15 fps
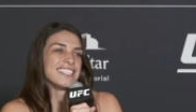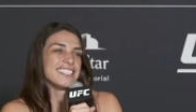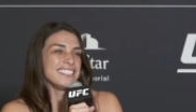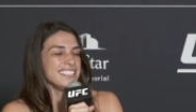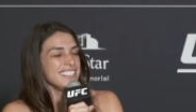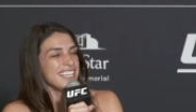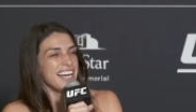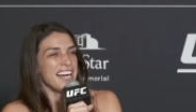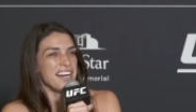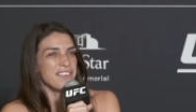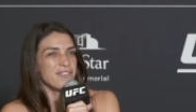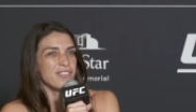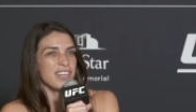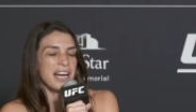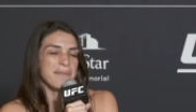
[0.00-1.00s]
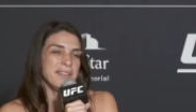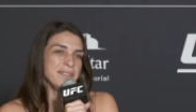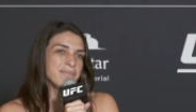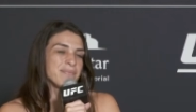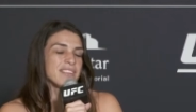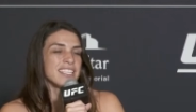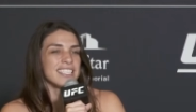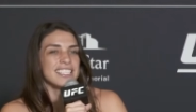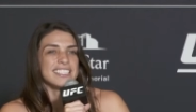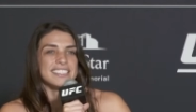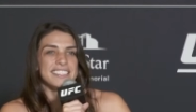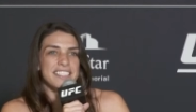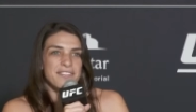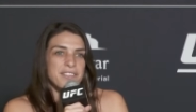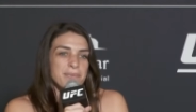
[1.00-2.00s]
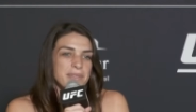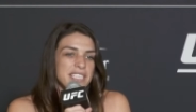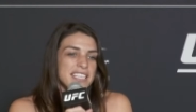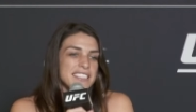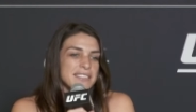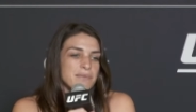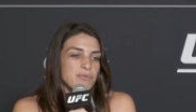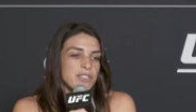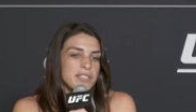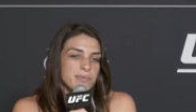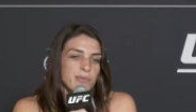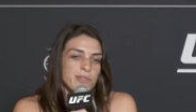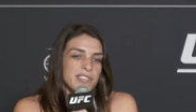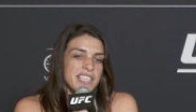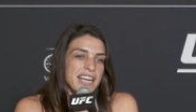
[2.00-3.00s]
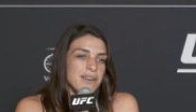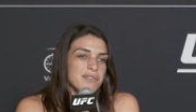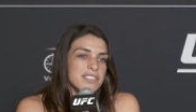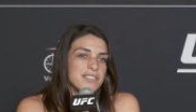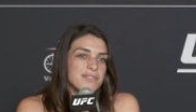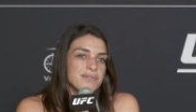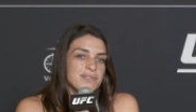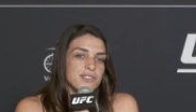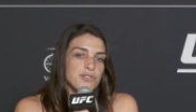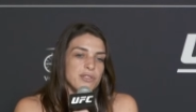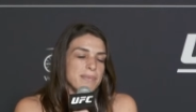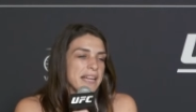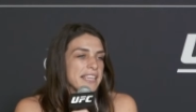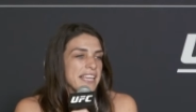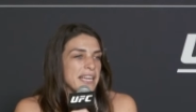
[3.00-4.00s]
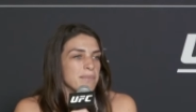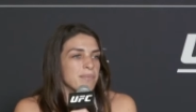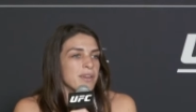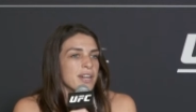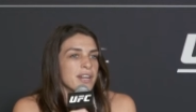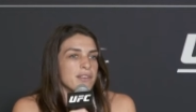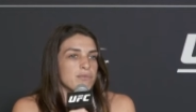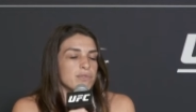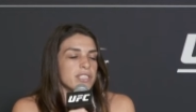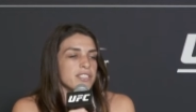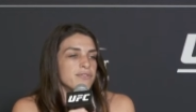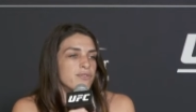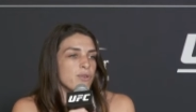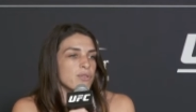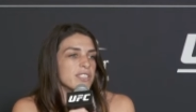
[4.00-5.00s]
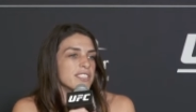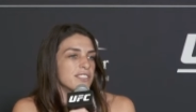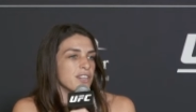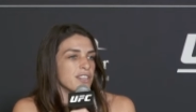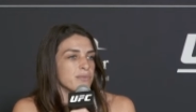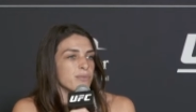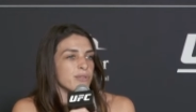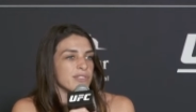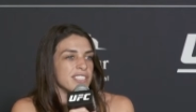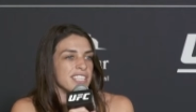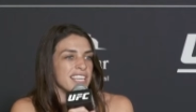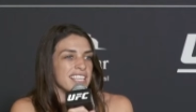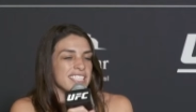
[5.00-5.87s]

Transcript: Yeah, for, I mean, different because with Marina, I was doing my camp really focused on Marina.